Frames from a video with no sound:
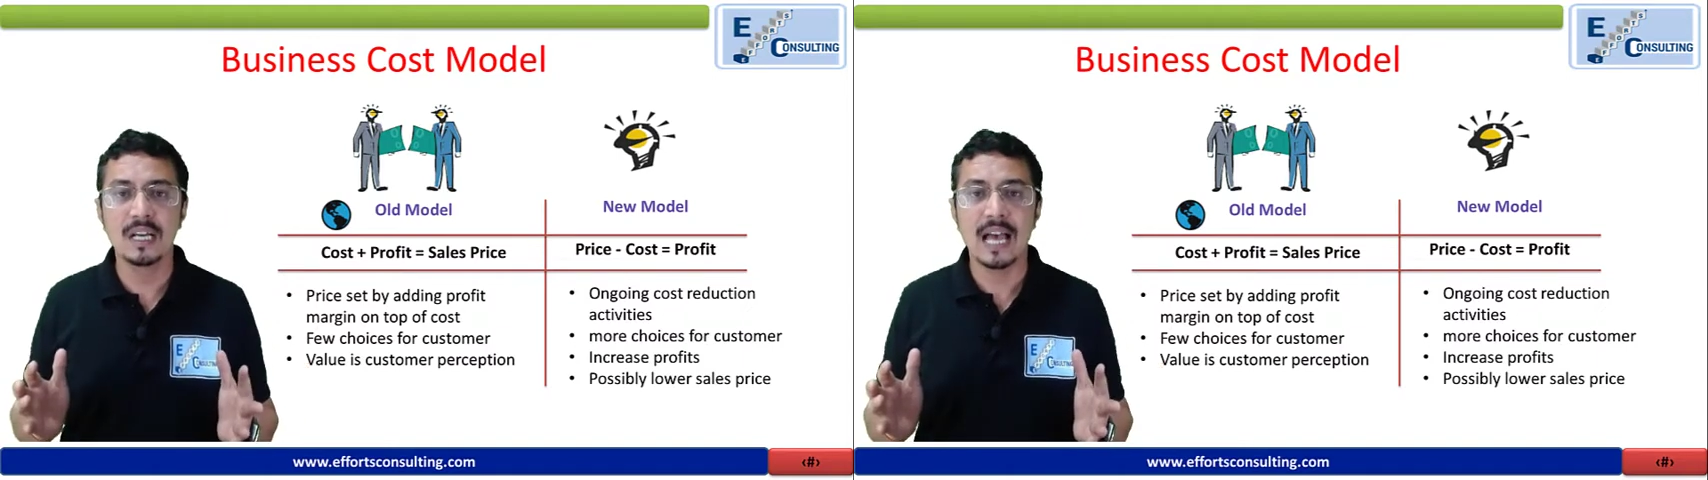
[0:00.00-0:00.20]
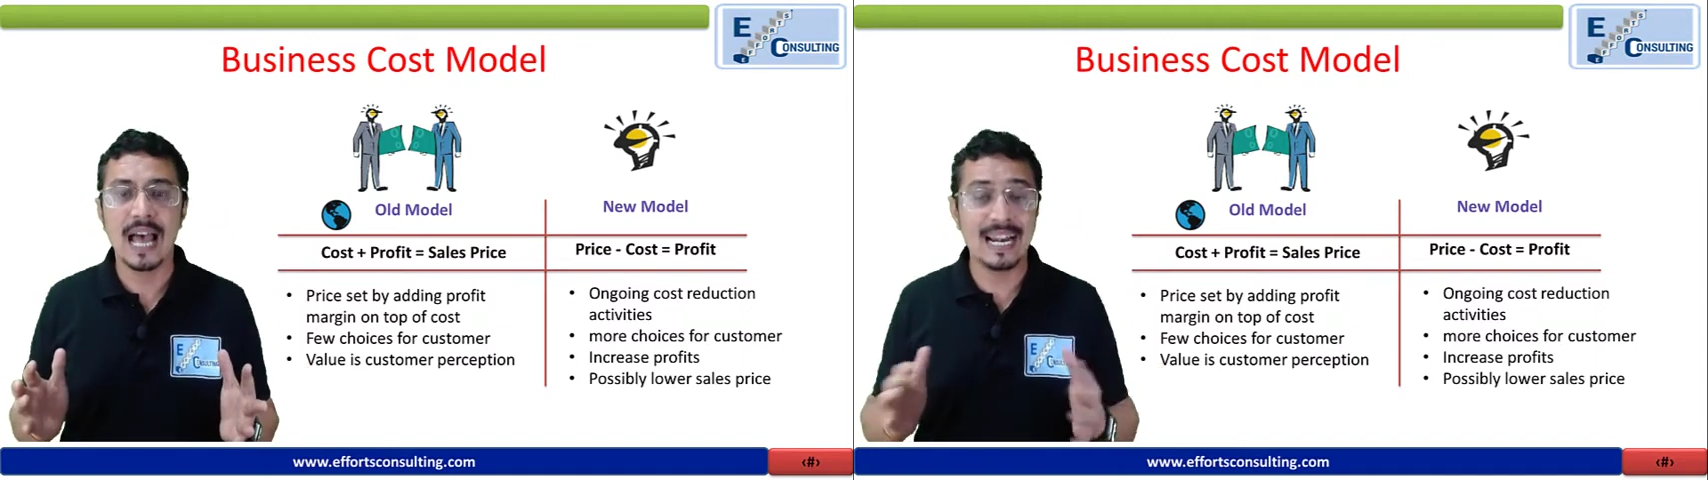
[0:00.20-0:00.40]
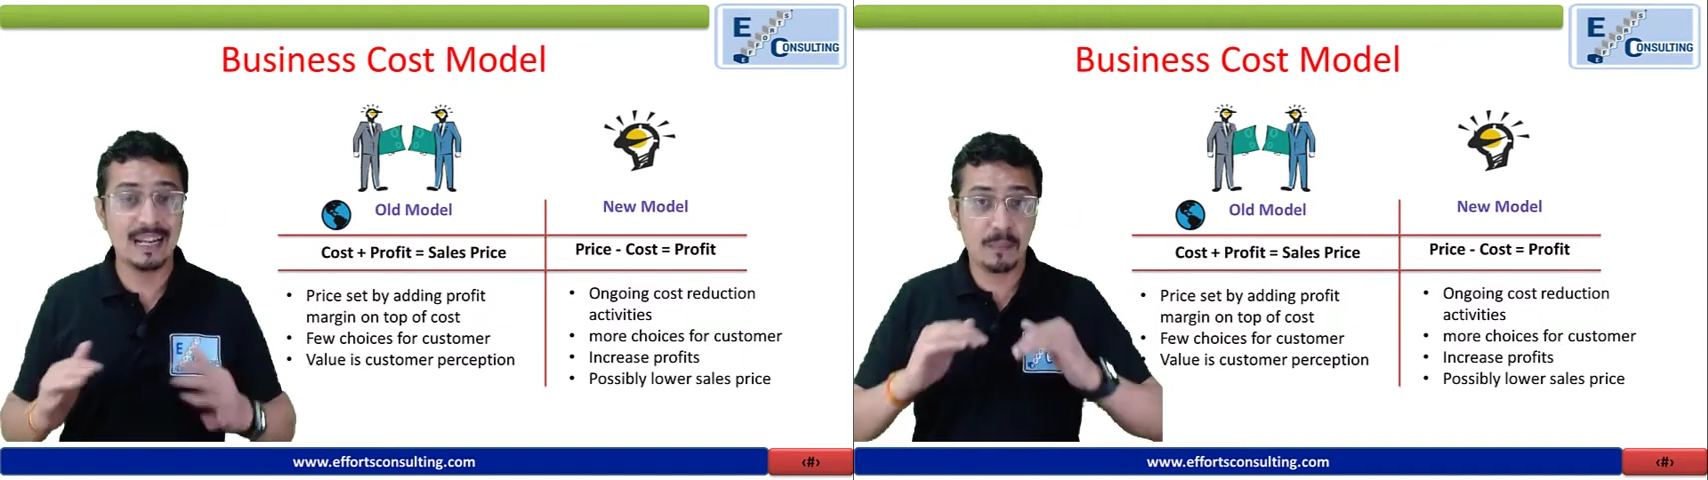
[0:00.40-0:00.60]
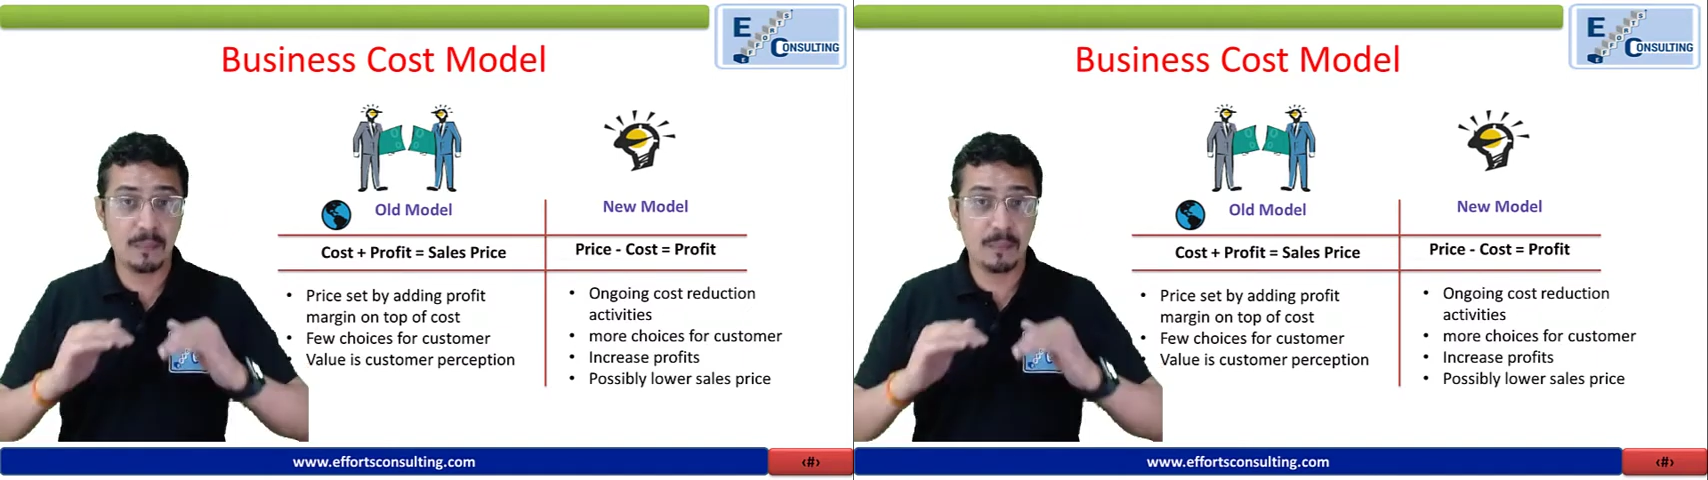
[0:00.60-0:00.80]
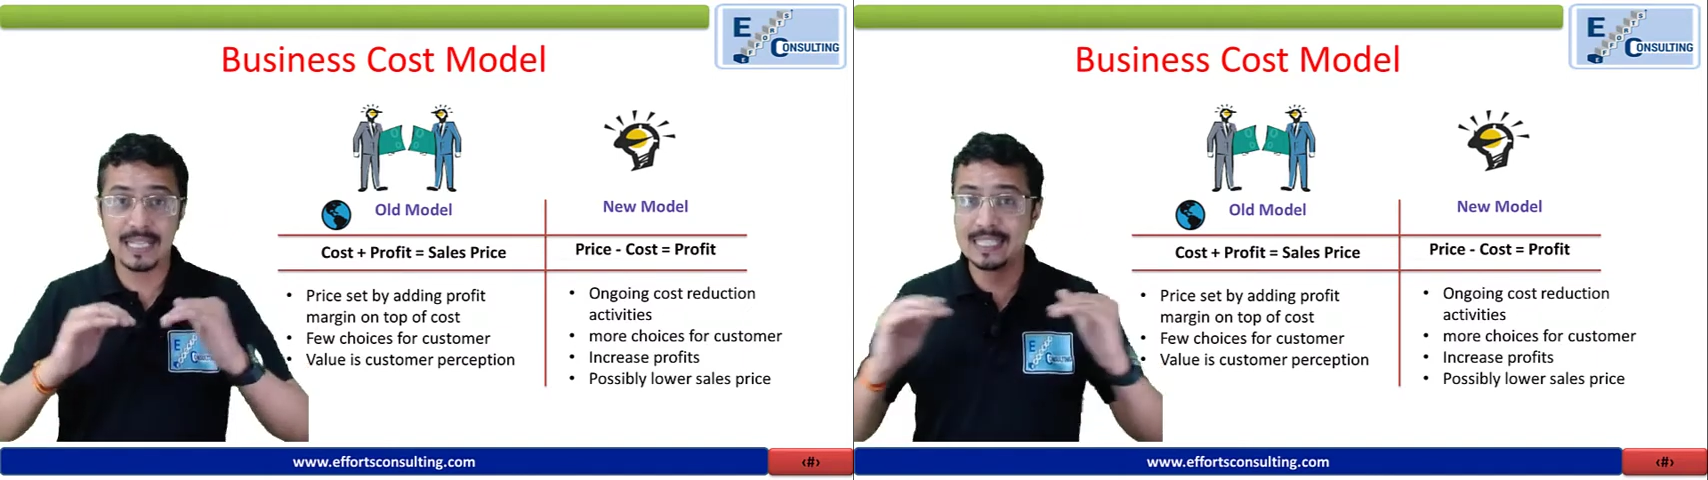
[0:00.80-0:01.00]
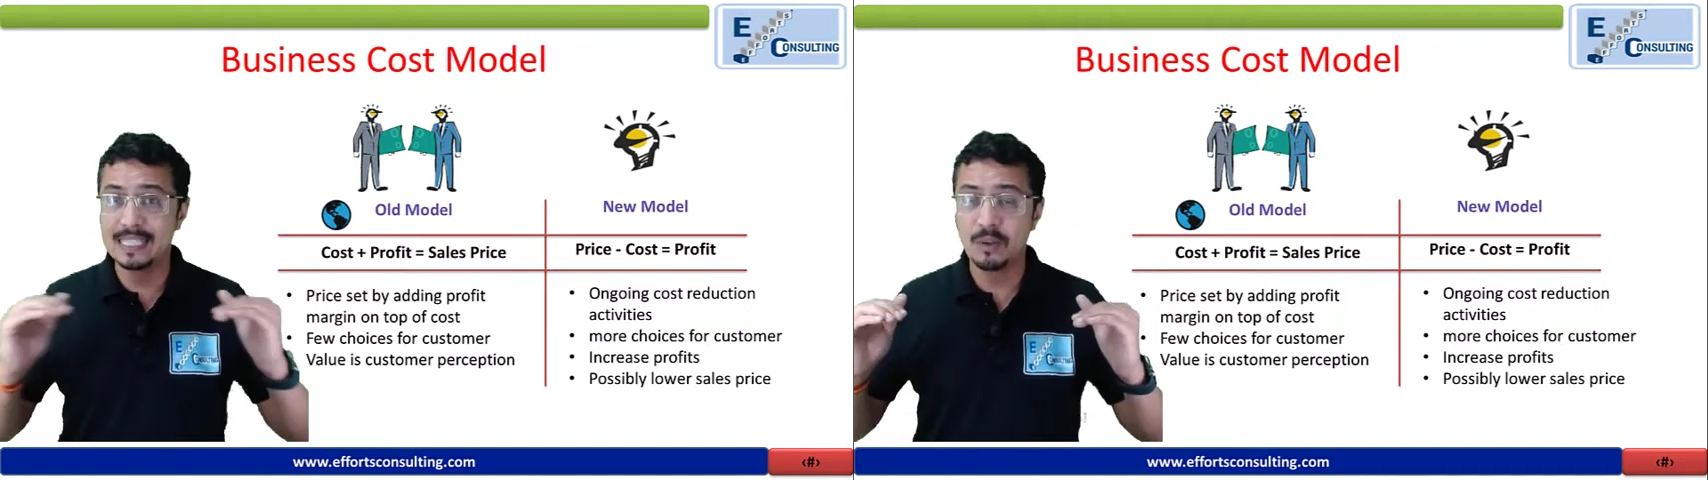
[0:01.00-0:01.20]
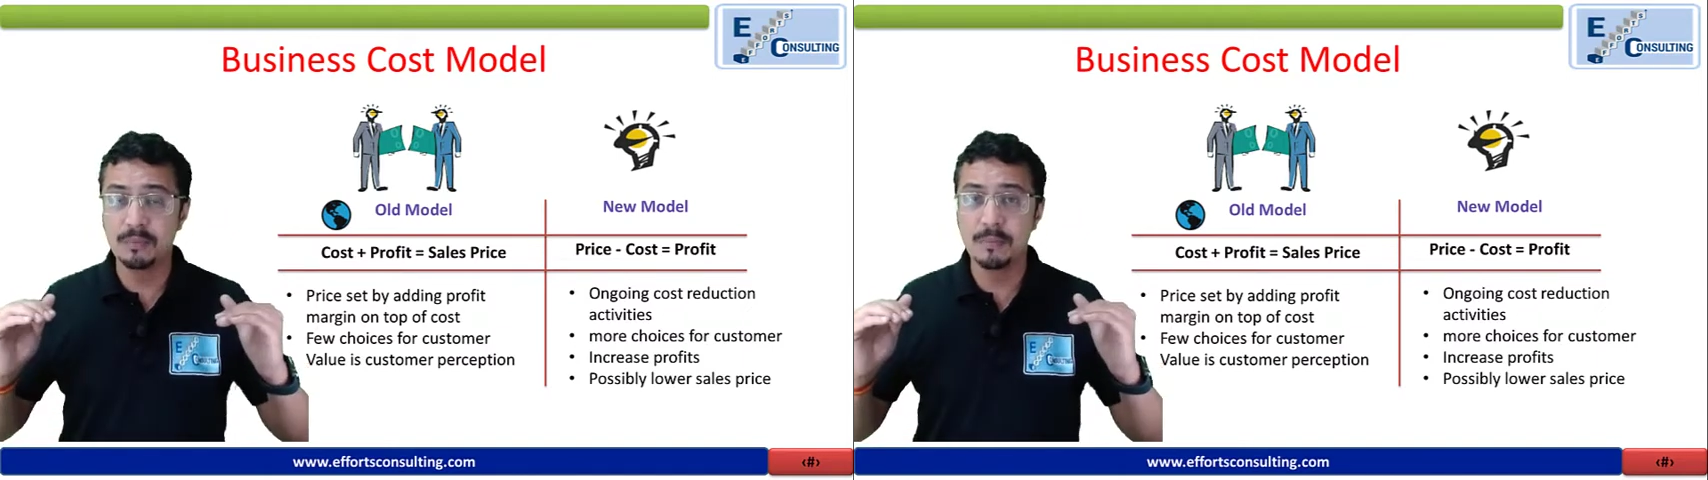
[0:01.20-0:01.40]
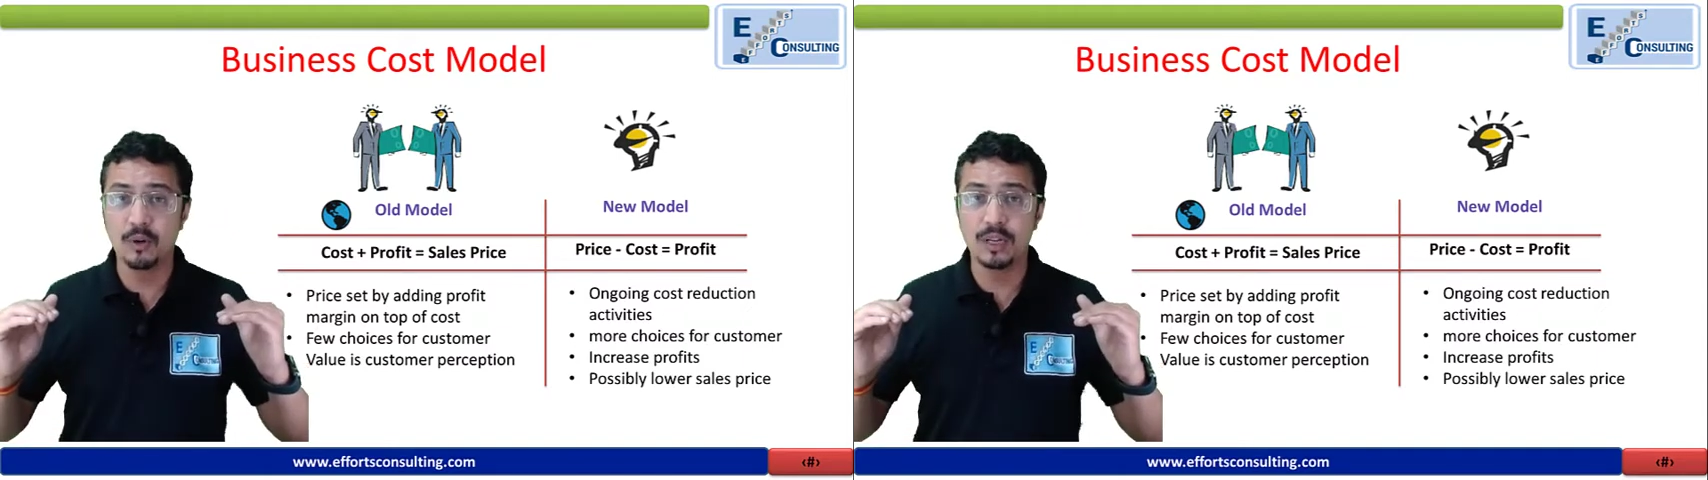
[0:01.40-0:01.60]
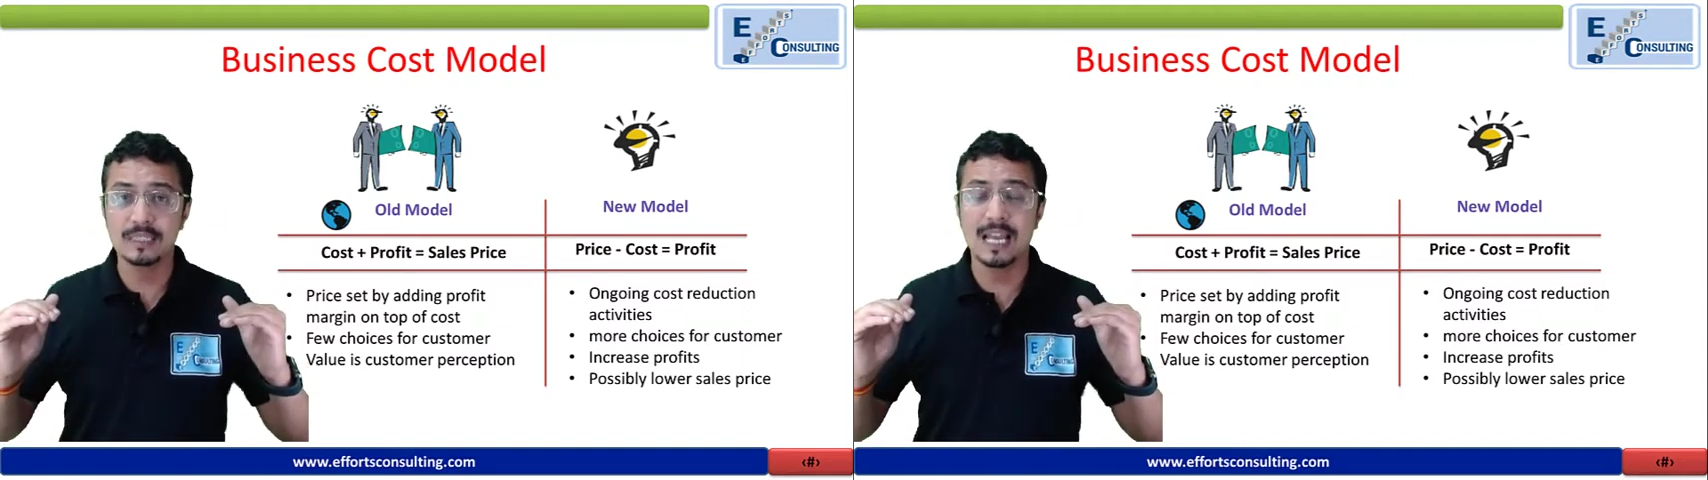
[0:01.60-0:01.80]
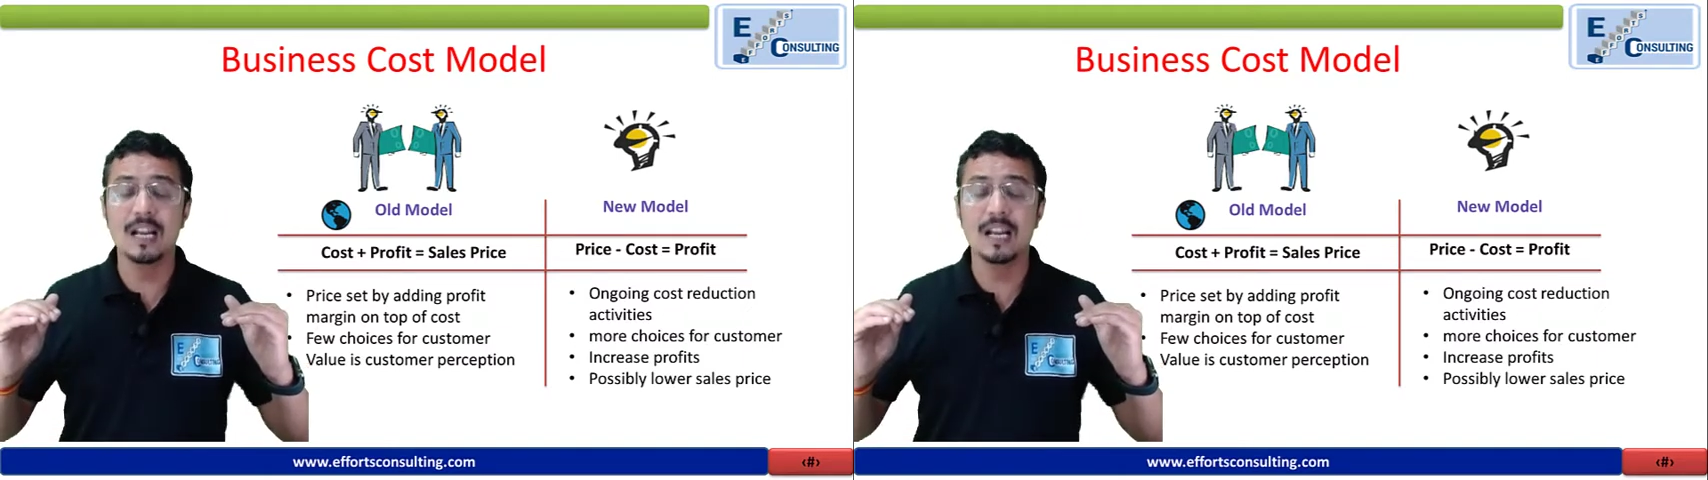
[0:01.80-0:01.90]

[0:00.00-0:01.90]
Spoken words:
and prices of the products are